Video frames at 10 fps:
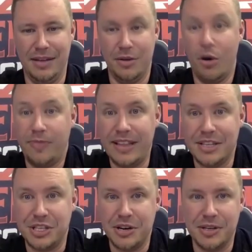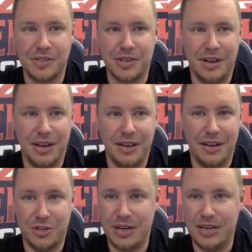hopefully this year is
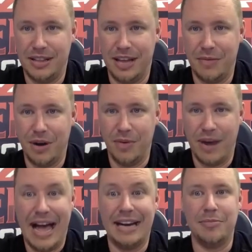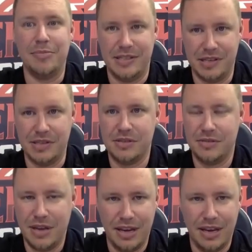a trade deadline where we're adding pieces
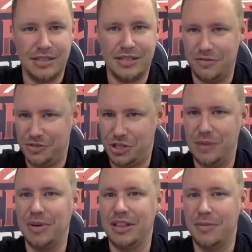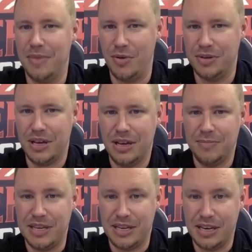instead of shipping them out.
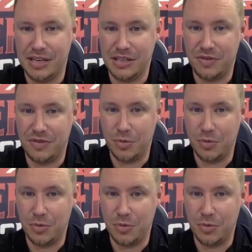Because if you were